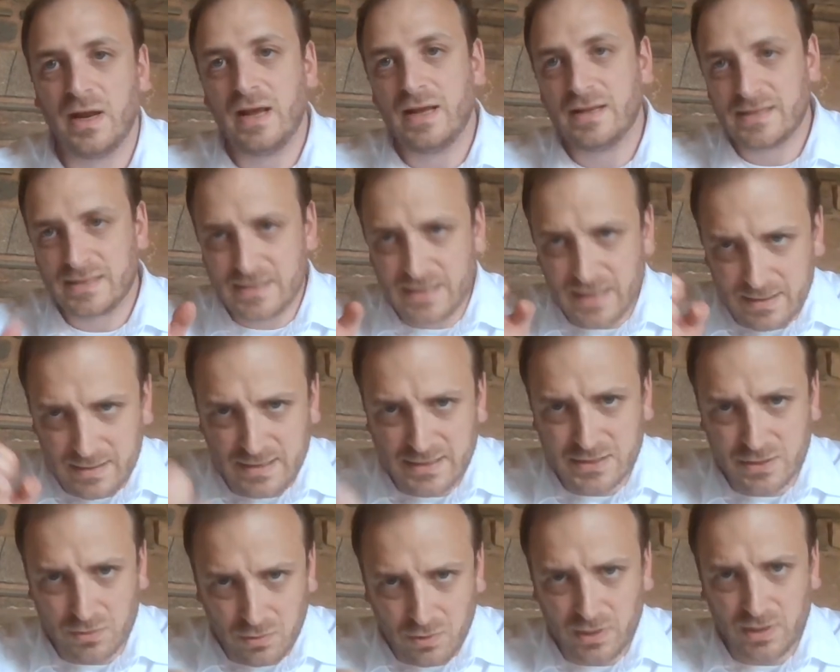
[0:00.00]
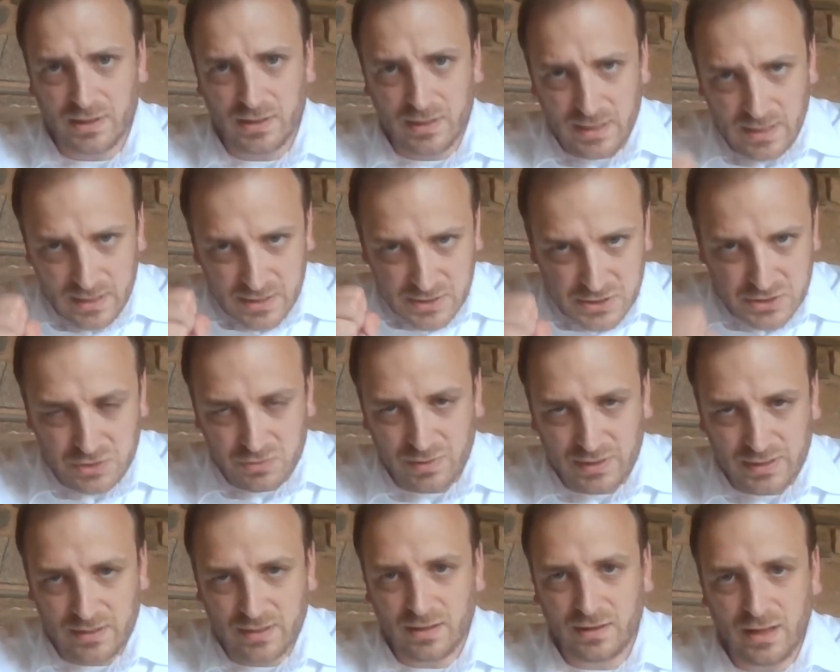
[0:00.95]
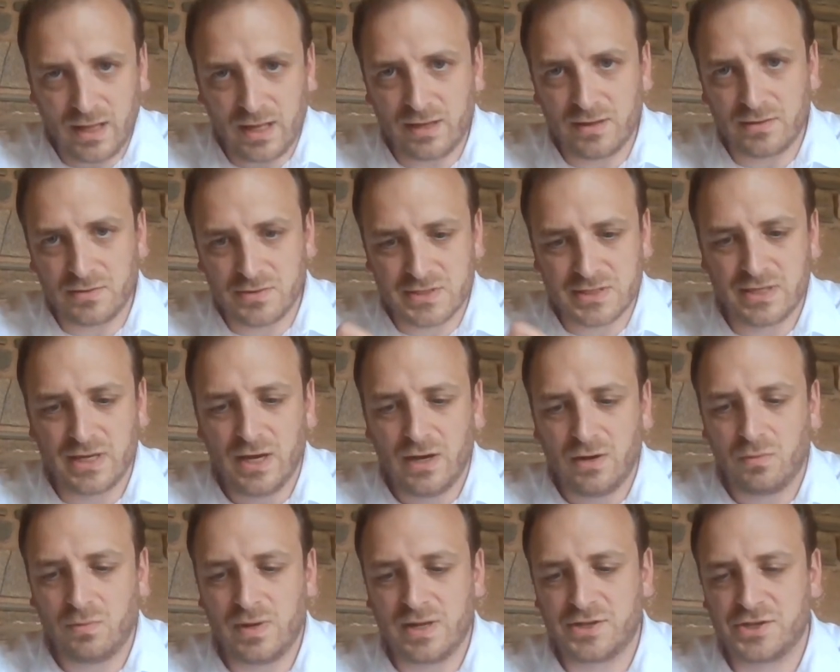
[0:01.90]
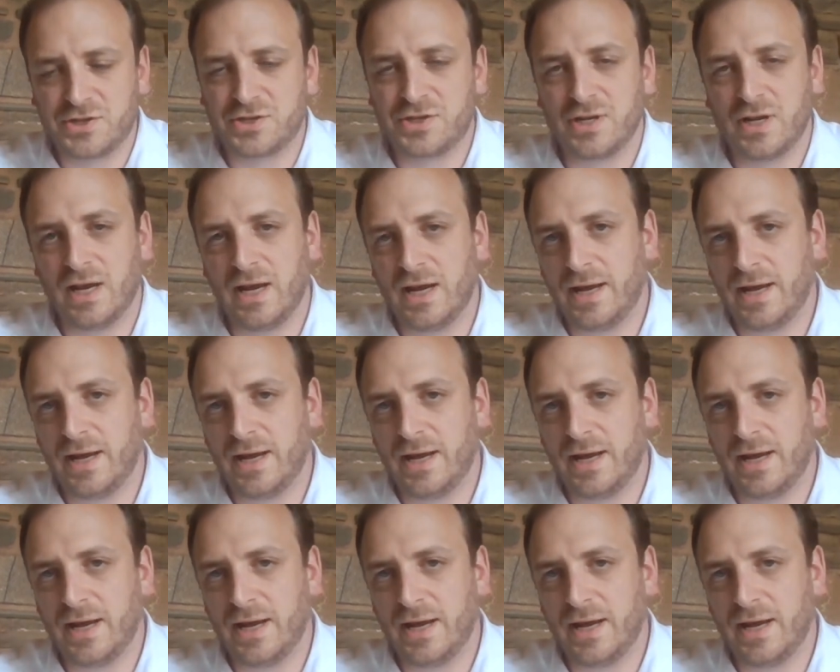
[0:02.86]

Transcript: He says, yeah, these are all strict halachos, which